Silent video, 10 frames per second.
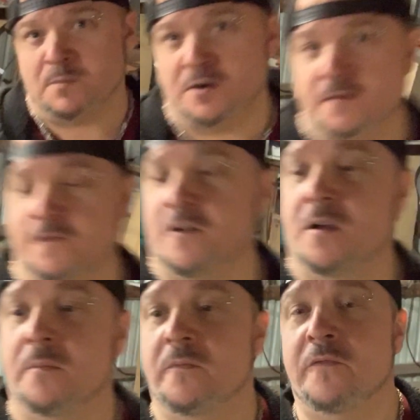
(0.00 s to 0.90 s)

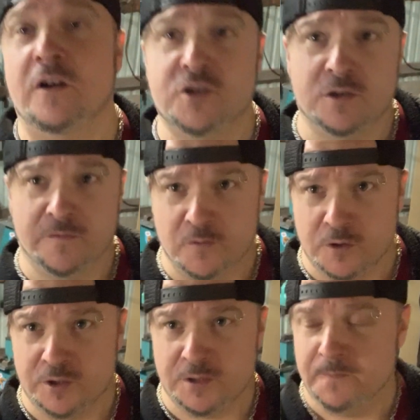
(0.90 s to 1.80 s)
from Functional
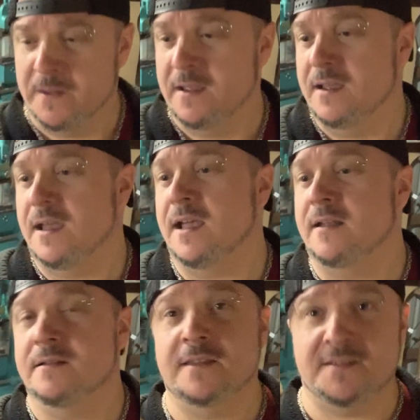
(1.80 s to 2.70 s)
Forge, and
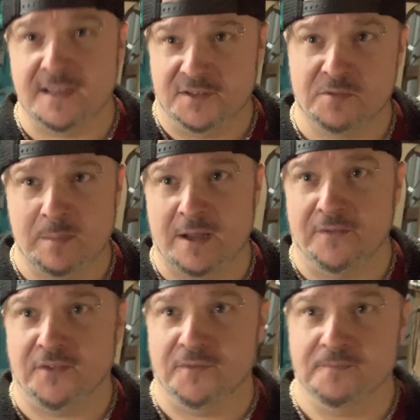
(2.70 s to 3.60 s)
this thing's 3
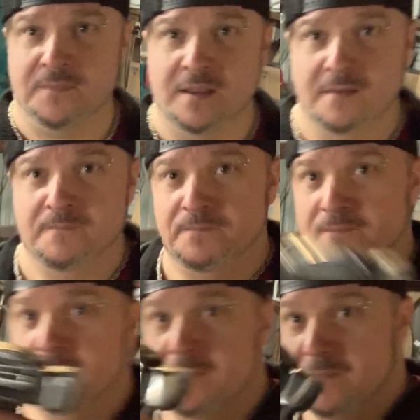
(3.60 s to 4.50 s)
pounds.
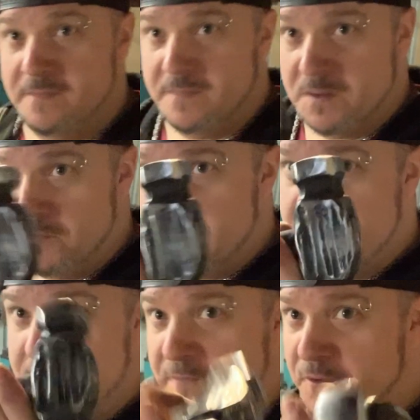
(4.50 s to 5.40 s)
When I first